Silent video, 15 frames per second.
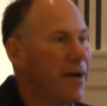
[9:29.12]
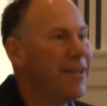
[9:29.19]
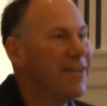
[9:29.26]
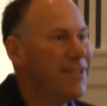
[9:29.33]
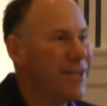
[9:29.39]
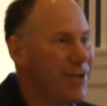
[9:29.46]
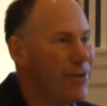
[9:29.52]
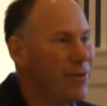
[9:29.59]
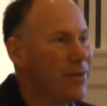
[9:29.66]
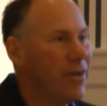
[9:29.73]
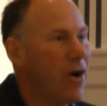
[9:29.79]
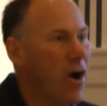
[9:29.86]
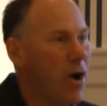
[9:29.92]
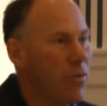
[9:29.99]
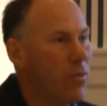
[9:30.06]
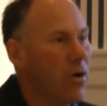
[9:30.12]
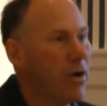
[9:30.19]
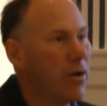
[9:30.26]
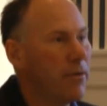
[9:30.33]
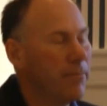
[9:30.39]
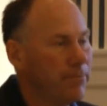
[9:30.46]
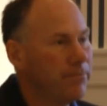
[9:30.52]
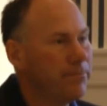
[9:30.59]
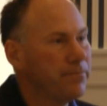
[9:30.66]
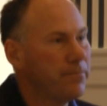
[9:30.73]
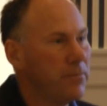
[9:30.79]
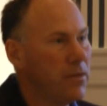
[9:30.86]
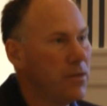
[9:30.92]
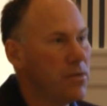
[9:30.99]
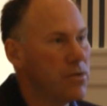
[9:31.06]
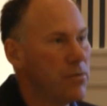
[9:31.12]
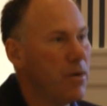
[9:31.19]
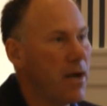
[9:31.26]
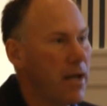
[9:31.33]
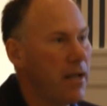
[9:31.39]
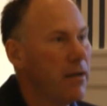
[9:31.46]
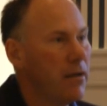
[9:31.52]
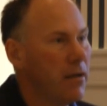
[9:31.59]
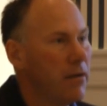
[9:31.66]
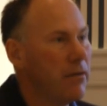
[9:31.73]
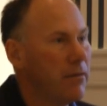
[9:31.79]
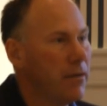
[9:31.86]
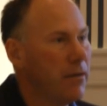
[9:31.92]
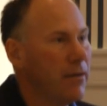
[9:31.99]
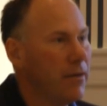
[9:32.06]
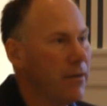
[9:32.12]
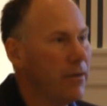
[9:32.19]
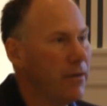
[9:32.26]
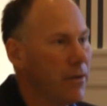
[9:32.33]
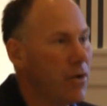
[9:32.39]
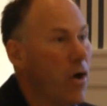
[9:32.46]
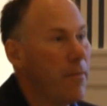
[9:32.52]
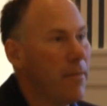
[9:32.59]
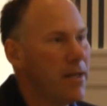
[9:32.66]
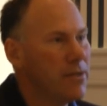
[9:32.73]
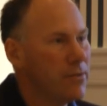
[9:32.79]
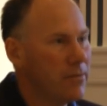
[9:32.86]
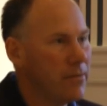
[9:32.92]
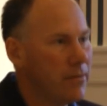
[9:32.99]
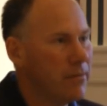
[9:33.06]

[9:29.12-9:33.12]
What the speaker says: continue their hard work. Those are my comments.